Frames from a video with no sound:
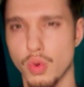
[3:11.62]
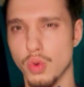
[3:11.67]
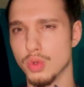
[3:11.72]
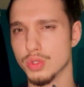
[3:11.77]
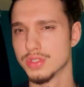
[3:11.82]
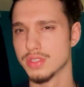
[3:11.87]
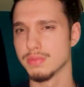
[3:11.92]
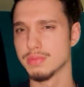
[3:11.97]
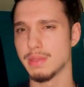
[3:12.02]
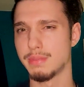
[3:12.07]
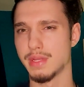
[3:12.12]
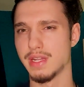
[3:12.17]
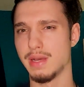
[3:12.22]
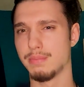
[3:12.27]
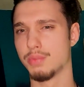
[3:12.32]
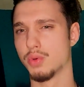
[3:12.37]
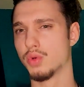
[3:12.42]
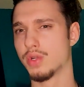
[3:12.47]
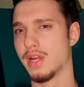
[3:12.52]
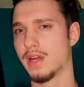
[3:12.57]
or some type of
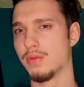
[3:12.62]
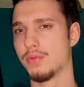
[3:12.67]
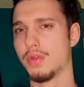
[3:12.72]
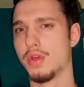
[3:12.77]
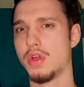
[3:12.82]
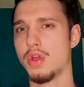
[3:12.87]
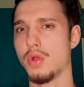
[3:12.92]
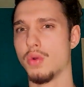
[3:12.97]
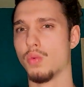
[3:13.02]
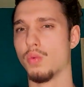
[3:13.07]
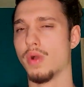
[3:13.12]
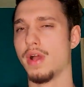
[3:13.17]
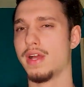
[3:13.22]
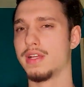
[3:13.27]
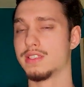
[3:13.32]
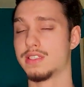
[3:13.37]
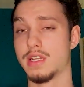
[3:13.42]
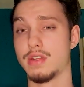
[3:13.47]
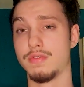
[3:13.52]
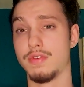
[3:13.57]
lat pull down where
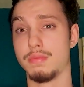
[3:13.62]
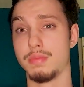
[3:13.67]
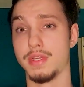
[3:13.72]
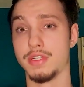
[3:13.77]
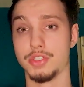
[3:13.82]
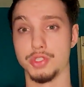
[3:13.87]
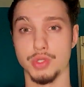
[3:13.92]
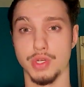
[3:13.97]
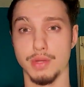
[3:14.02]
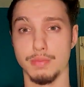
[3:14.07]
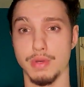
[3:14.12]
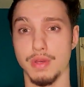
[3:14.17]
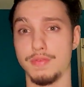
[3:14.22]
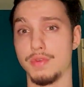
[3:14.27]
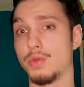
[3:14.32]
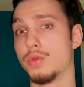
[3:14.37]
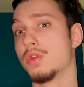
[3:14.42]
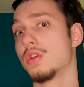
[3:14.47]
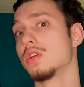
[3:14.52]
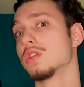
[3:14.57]
instead of it being straight above
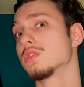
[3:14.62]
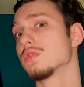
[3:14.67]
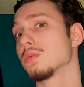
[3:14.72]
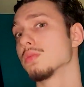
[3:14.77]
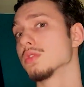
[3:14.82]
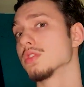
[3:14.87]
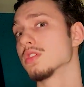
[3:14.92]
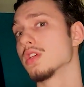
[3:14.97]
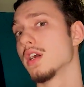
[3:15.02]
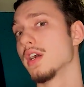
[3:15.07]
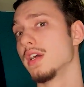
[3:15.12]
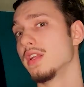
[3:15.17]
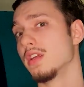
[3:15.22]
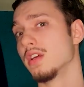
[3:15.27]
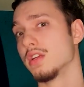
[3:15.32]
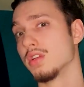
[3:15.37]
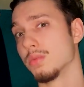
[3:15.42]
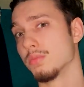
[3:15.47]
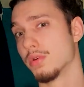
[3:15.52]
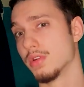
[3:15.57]
you, it's from the side
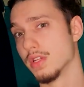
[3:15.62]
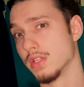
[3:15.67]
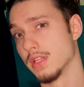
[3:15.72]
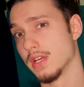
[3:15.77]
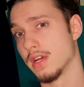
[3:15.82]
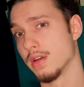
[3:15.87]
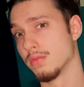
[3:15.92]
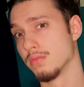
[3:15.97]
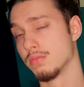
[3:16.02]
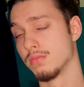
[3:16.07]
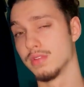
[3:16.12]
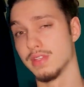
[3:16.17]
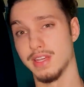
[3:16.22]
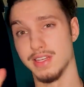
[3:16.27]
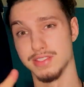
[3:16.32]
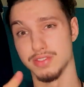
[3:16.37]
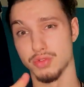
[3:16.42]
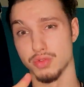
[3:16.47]
and you're pulling down. That is